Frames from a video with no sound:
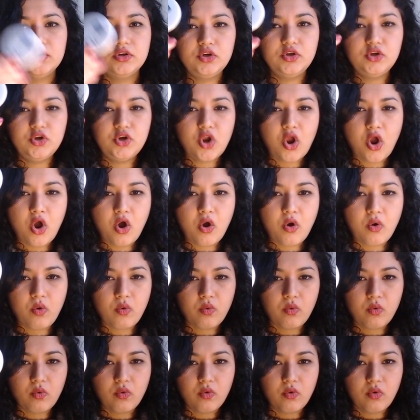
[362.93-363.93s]

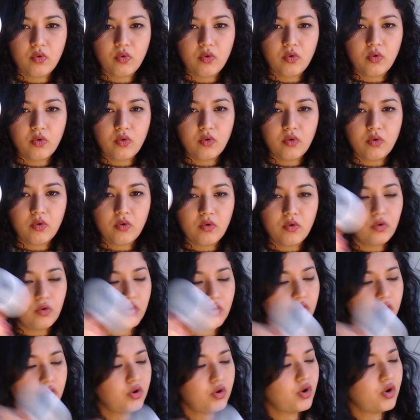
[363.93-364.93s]
No.
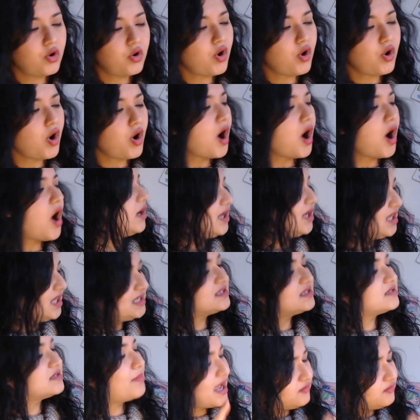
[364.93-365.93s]
Coke is bad
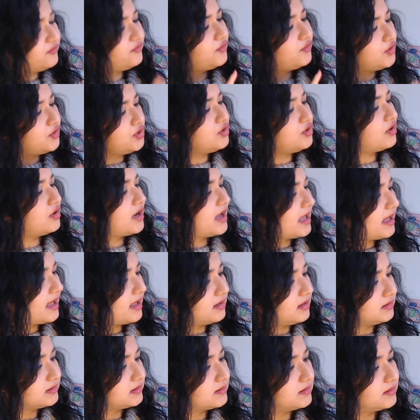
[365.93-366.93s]
for your
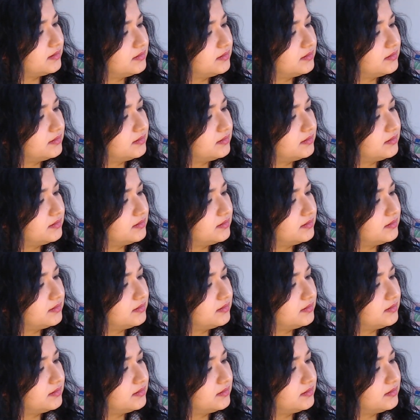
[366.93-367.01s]
health.